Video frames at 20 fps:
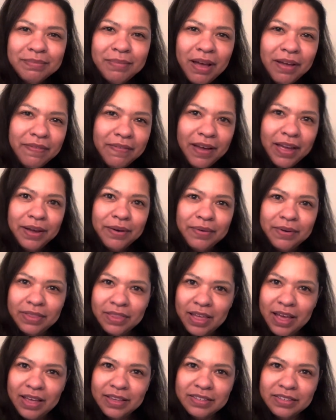My fake one
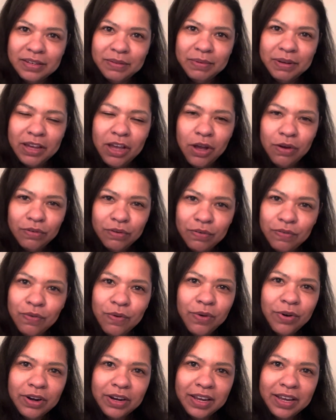lasted me over
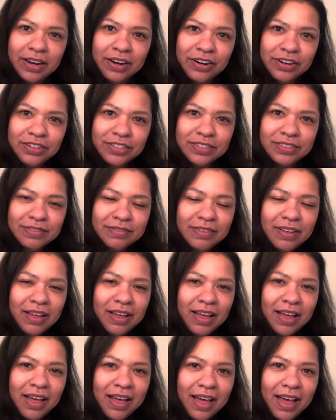four years.
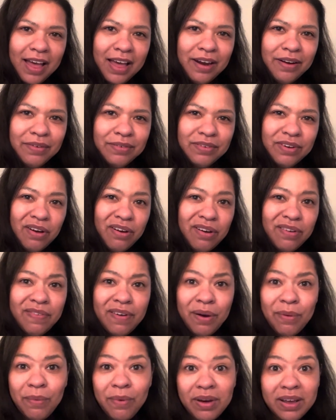I don't know if
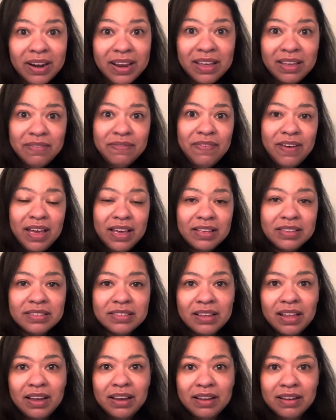I want to
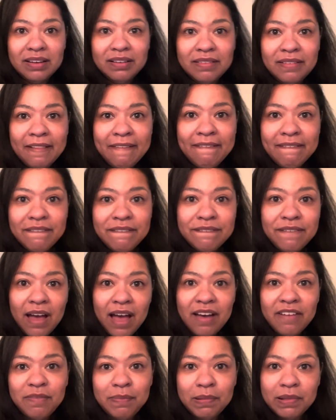invest like
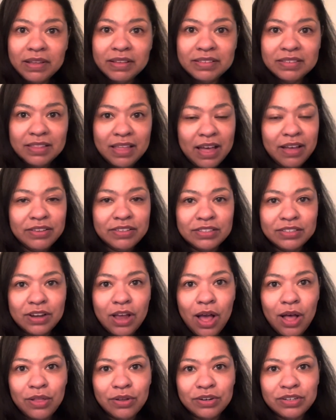five plus thousand
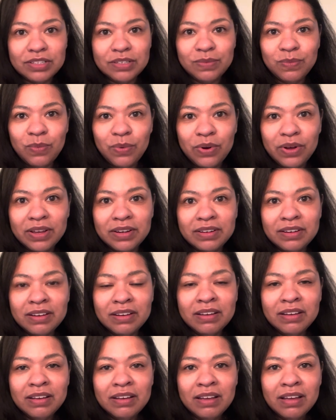dollars in one.
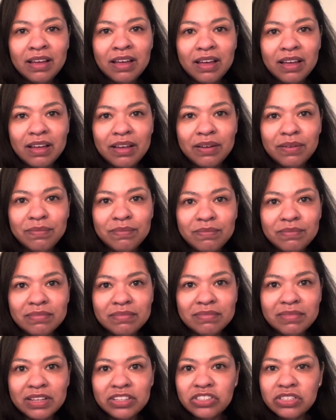Um,
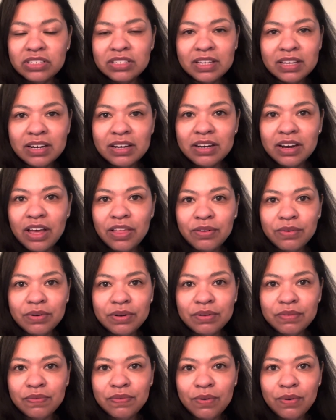let's just get another
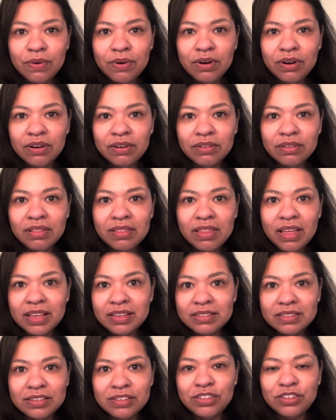one for less
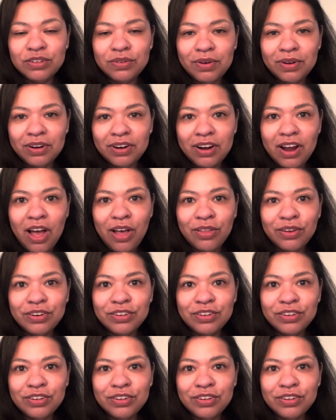than $200.